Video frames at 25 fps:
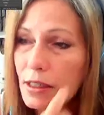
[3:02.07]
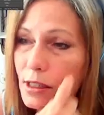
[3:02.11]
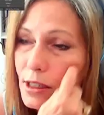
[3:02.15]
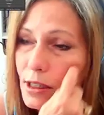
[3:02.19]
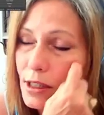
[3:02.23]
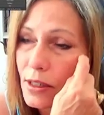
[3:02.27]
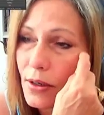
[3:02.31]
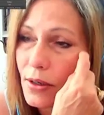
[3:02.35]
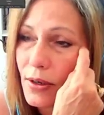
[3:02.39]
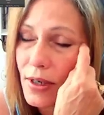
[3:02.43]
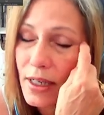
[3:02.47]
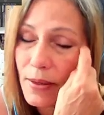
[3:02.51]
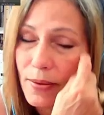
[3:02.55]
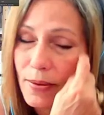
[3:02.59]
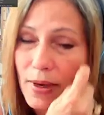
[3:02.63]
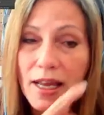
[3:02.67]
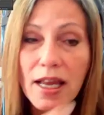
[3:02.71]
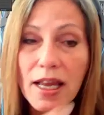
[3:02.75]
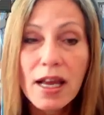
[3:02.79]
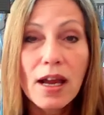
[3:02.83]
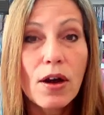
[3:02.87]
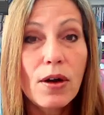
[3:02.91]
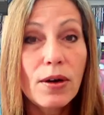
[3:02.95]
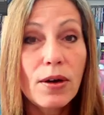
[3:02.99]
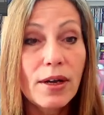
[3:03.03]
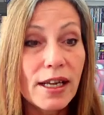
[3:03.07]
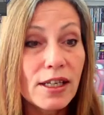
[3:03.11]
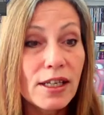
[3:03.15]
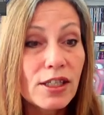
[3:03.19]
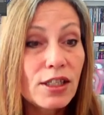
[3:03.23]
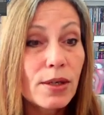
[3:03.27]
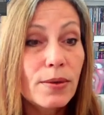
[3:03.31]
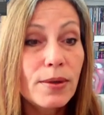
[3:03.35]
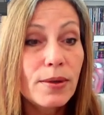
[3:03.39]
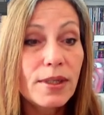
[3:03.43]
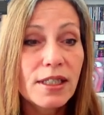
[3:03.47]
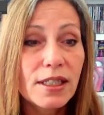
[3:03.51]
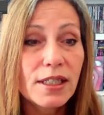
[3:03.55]
So anyway, okay,
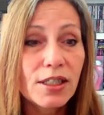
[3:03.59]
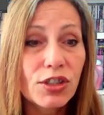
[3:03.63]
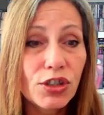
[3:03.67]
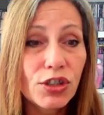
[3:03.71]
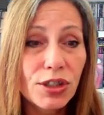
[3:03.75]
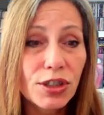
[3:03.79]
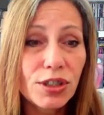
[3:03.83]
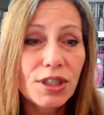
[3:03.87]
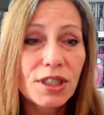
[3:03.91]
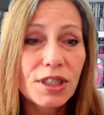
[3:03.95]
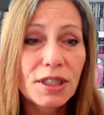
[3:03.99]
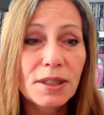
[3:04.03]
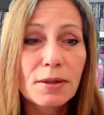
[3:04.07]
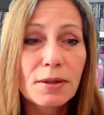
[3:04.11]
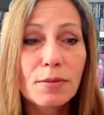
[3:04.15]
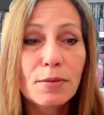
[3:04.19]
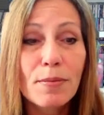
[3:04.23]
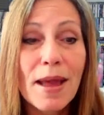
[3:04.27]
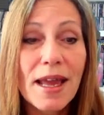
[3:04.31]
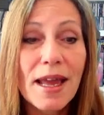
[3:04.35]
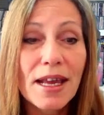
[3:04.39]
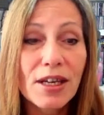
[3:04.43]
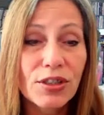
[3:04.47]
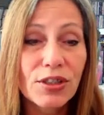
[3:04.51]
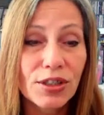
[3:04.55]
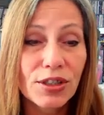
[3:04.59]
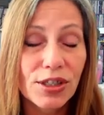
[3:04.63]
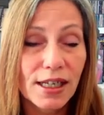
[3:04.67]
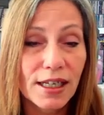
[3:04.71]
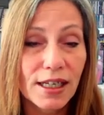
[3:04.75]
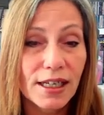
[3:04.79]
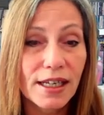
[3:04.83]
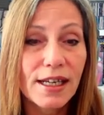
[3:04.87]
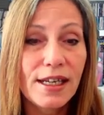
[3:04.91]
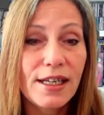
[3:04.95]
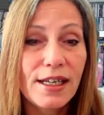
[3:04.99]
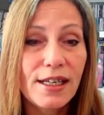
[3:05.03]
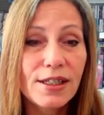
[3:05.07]
so it's Just
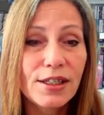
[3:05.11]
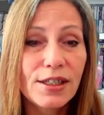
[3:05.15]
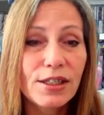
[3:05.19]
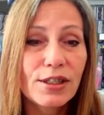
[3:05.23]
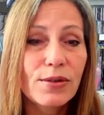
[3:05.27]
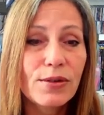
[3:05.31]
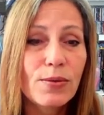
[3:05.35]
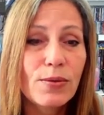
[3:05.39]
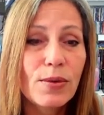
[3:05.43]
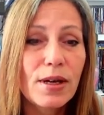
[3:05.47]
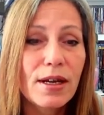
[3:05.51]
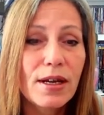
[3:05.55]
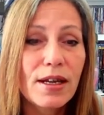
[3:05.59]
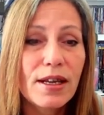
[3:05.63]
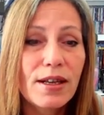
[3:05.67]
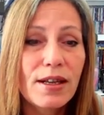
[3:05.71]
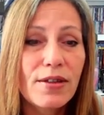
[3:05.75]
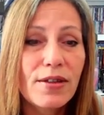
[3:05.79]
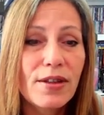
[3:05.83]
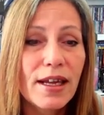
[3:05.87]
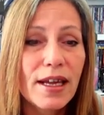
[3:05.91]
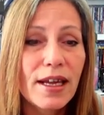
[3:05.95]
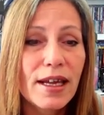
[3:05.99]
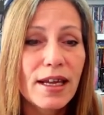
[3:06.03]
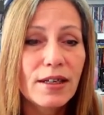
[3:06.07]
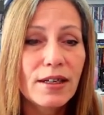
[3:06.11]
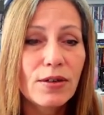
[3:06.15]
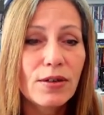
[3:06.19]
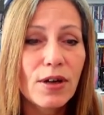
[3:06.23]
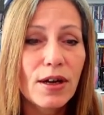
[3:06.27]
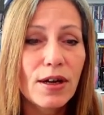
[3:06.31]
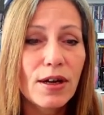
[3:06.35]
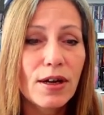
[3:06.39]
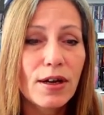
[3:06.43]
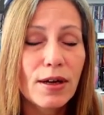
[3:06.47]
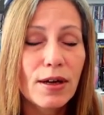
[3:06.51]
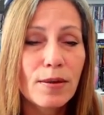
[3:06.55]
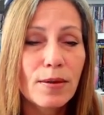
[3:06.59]
Smashing. He is the one that
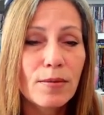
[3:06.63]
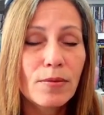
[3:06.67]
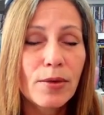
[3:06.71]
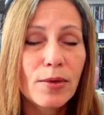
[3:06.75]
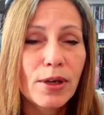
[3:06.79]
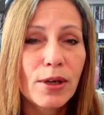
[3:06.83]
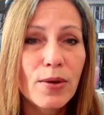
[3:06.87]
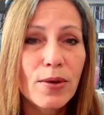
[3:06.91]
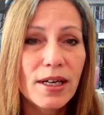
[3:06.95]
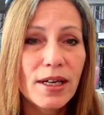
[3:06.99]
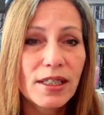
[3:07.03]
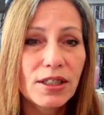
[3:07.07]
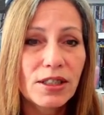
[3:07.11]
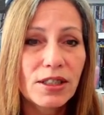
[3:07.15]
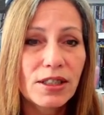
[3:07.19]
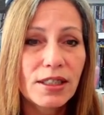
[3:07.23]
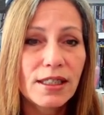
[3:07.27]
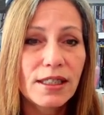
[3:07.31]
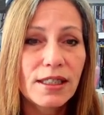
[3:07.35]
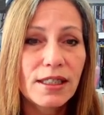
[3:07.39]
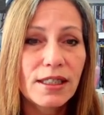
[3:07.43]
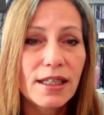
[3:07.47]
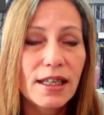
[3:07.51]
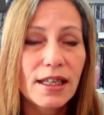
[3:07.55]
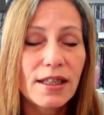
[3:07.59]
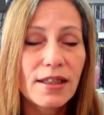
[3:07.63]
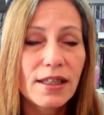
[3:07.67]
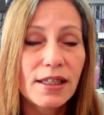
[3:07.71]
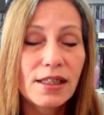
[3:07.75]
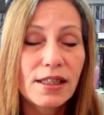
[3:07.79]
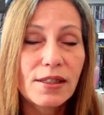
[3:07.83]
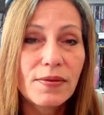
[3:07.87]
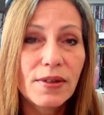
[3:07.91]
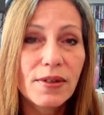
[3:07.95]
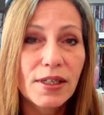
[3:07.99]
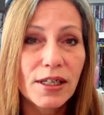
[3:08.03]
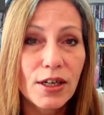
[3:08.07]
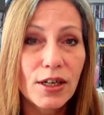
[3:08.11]
requested
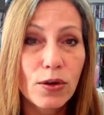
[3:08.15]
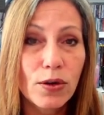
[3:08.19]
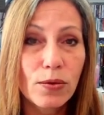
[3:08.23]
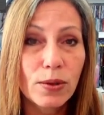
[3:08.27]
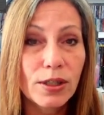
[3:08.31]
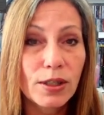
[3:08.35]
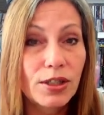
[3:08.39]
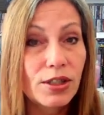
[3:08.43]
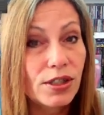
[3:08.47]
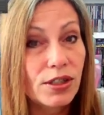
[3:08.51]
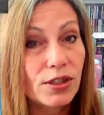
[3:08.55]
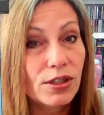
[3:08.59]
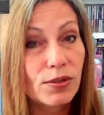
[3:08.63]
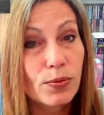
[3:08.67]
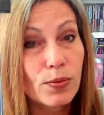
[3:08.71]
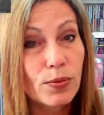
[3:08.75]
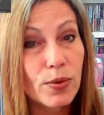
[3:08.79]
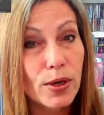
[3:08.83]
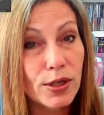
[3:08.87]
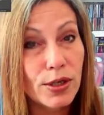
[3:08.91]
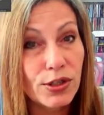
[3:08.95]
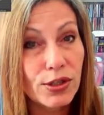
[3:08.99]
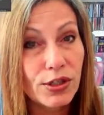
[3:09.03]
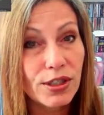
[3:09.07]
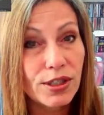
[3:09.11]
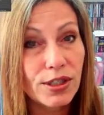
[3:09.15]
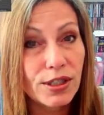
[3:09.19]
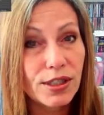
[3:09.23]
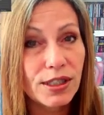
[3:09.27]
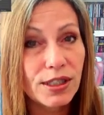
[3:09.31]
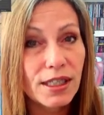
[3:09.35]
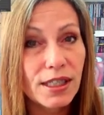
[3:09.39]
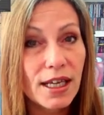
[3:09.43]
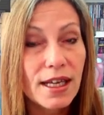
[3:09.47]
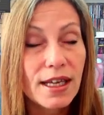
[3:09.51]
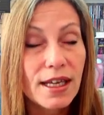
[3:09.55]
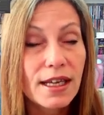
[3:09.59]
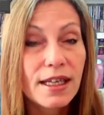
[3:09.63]
this video, which is
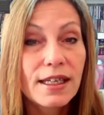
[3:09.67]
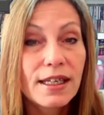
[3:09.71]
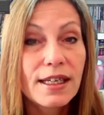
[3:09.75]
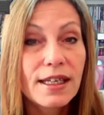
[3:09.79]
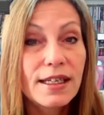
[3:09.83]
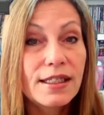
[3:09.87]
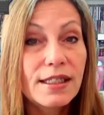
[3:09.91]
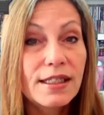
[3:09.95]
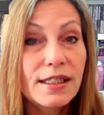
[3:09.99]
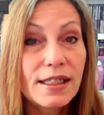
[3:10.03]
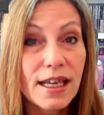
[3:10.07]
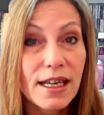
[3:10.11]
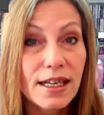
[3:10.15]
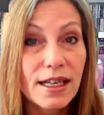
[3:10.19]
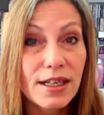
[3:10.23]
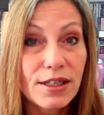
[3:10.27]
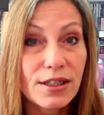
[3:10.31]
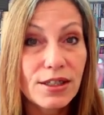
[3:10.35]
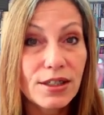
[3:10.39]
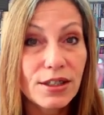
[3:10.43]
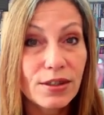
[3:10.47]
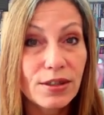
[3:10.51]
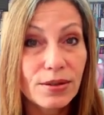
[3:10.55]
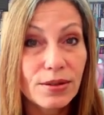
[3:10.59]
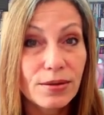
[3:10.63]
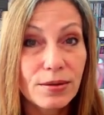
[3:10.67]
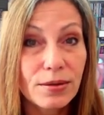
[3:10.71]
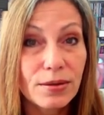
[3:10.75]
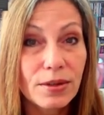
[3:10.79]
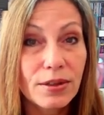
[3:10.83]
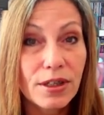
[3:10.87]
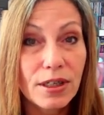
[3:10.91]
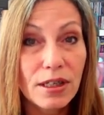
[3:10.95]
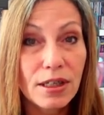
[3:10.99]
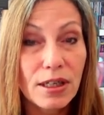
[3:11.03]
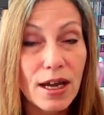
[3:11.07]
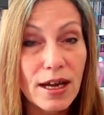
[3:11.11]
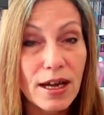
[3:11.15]
Rush's Xanadu,
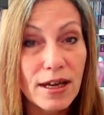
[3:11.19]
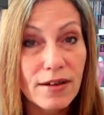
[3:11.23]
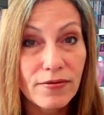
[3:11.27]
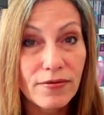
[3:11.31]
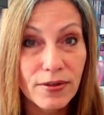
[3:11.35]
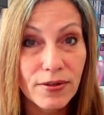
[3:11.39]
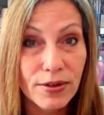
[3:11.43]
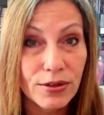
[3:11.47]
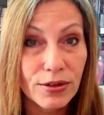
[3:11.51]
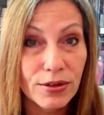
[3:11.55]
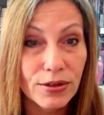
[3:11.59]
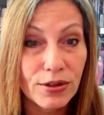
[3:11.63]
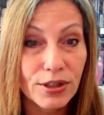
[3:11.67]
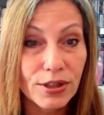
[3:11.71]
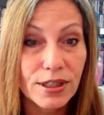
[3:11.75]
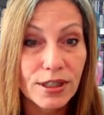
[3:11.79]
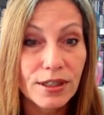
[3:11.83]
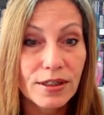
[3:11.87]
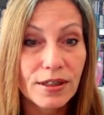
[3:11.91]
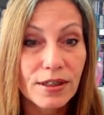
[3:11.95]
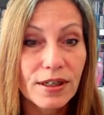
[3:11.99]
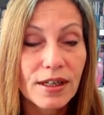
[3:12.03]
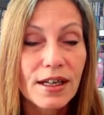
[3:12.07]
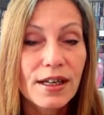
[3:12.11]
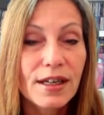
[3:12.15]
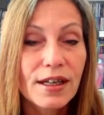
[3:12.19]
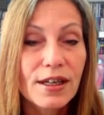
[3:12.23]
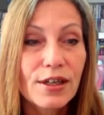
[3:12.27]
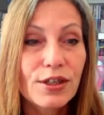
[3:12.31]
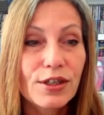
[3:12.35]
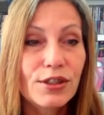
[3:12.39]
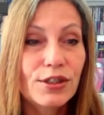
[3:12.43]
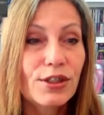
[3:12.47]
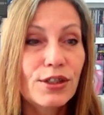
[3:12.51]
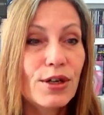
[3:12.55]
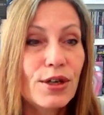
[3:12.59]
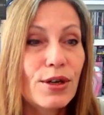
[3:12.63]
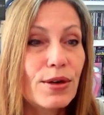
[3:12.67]
the live version.
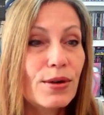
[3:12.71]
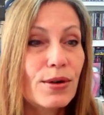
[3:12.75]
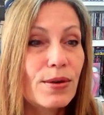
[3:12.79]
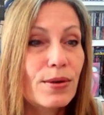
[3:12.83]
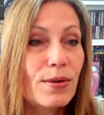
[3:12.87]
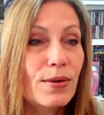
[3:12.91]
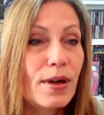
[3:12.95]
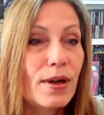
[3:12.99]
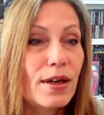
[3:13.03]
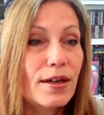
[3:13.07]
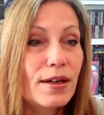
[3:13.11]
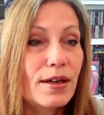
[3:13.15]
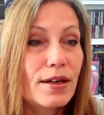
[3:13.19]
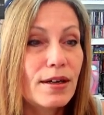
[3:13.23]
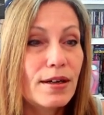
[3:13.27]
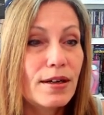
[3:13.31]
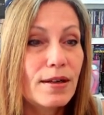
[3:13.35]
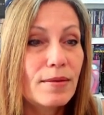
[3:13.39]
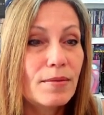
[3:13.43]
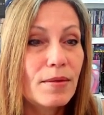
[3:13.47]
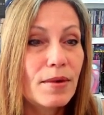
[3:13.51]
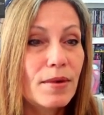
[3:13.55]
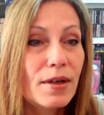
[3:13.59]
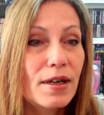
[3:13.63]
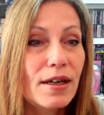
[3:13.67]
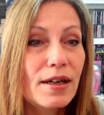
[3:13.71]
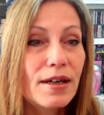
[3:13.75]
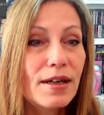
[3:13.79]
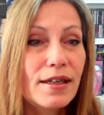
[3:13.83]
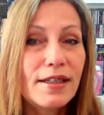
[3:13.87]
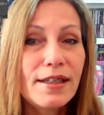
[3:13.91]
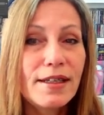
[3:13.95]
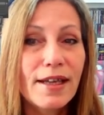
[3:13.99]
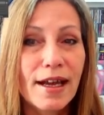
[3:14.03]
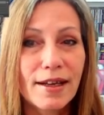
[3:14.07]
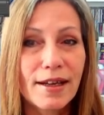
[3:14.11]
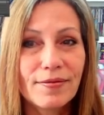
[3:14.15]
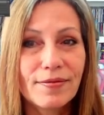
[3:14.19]
So
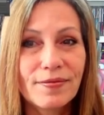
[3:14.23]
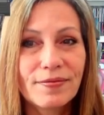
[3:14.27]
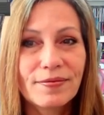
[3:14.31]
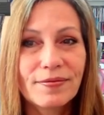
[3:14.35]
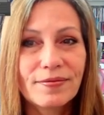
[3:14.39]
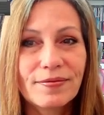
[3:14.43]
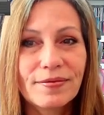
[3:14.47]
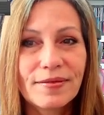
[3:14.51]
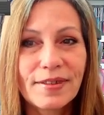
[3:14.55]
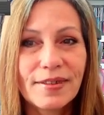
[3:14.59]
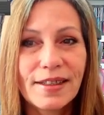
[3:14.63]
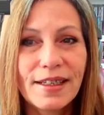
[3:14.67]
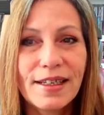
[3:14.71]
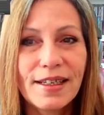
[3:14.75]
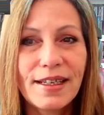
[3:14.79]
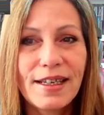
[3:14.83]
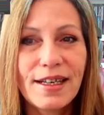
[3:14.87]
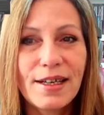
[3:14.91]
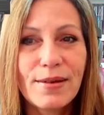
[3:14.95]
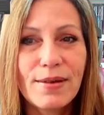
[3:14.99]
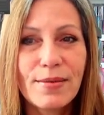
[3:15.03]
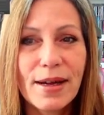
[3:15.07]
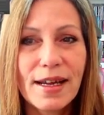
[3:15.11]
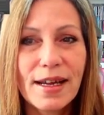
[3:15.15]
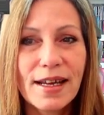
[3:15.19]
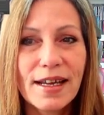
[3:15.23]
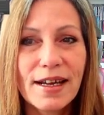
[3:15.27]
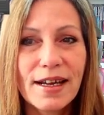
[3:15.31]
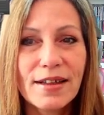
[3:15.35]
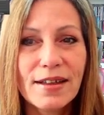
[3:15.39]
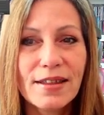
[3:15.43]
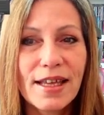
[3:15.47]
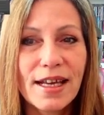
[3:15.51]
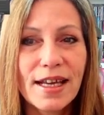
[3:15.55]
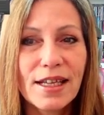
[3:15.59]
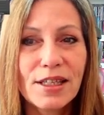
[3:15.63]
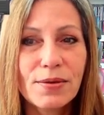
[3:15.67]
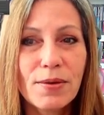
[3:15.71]
yeah, anyway,
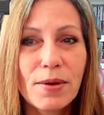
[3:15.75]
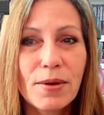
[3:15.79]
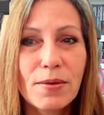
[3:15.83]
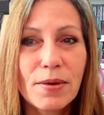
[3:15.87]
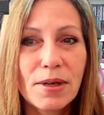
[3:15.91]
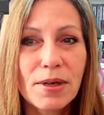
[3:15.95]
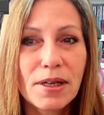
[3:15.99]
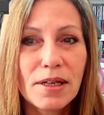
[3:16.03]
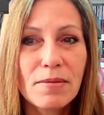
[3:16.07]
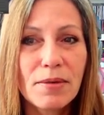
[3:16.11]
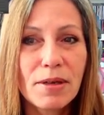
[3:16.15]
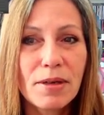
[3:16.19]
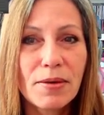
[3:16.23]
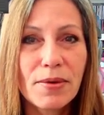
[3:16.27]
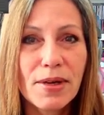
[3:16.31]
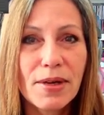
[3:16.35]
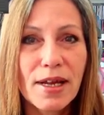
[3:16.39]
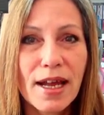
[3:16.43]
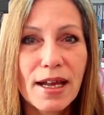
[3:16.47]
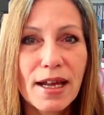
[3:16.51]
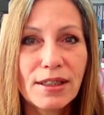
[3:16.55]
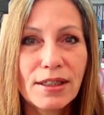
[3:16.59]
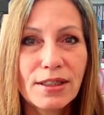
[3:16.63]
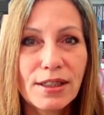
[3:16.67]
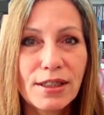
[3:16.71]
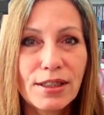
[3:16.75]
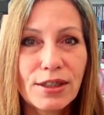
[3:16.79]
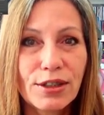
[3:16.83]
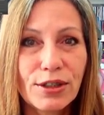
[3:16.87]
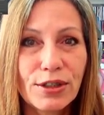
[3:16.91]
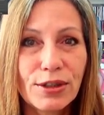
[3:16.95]
that's what we're going to be reacting